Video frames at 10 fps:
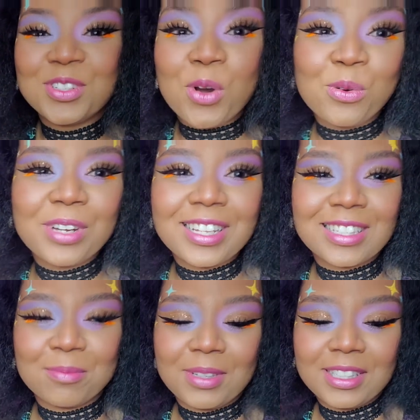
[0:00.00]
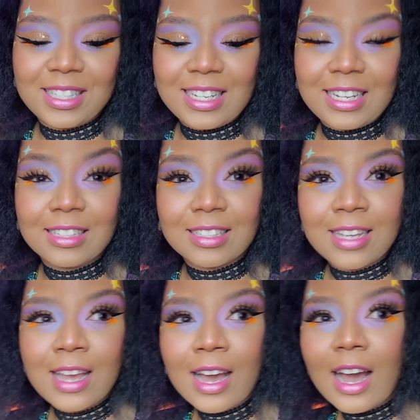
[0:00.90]
go get something to eat.
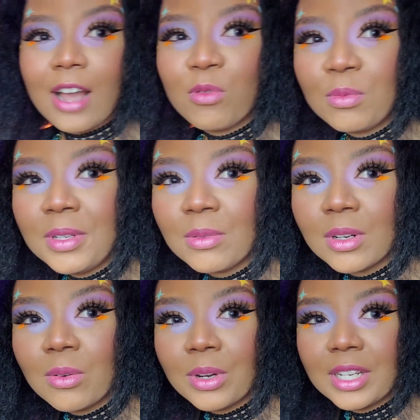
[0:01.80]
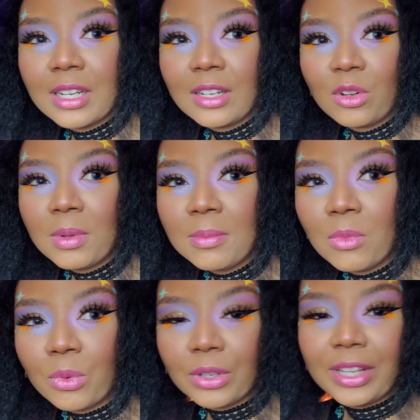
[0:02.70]
I will be recording a little bit
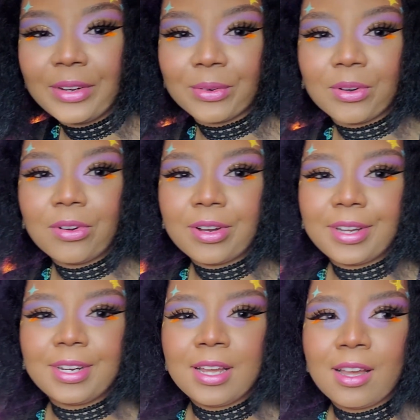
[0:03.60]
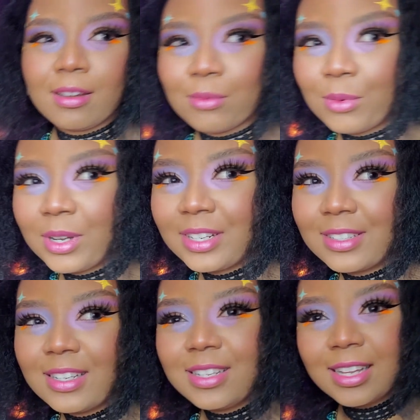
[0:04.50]
more later on. I'm getting
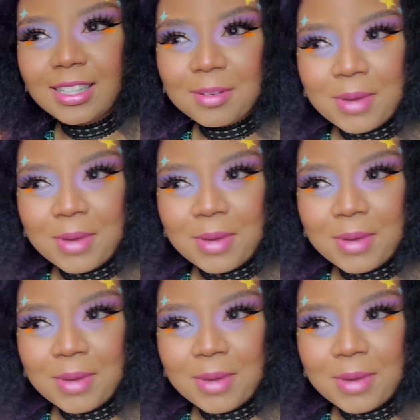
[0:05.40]
too young.